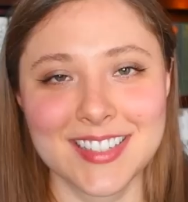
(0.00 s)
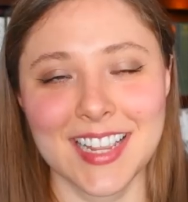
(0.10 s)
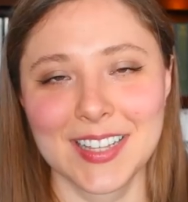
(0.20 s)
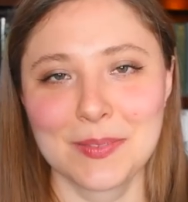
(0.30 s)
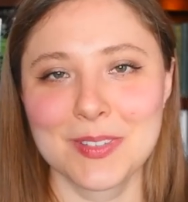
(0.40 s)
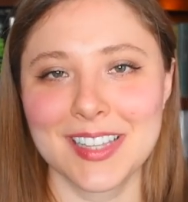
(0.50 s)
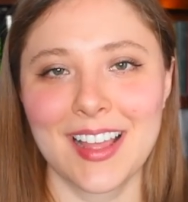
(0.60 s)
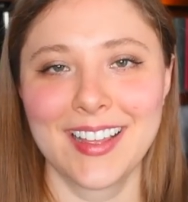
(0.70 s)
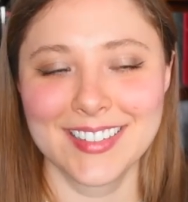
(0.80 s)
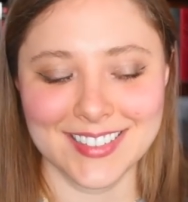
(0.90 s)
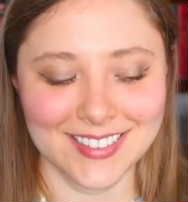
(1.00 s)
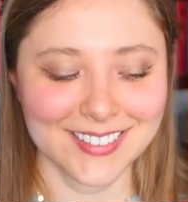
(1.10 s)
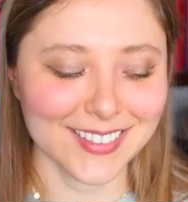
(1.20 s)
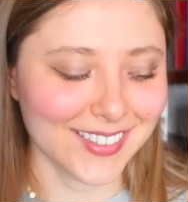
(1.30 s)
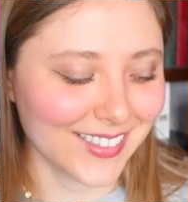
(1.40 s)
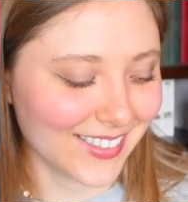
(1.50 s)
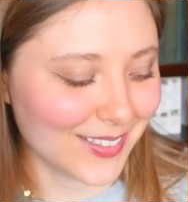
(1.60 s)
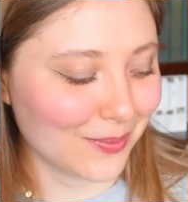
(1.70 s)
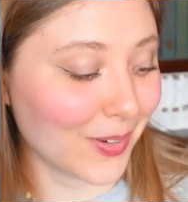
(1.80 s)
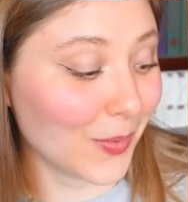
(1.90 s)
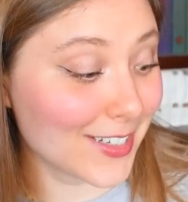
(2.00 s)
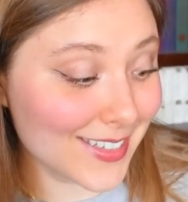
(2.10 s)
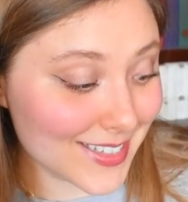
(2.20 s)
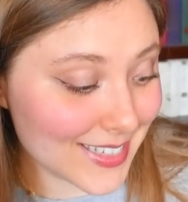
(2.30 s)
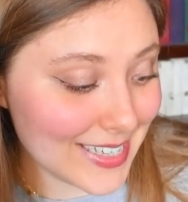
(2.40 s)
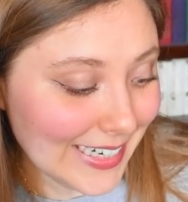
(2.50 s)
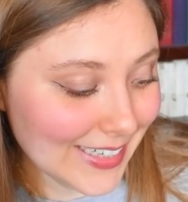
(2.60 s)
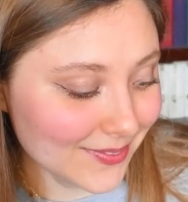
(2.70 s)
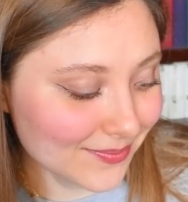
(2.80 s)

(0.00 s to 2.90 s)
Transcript: Salem's Lot. but we shall see.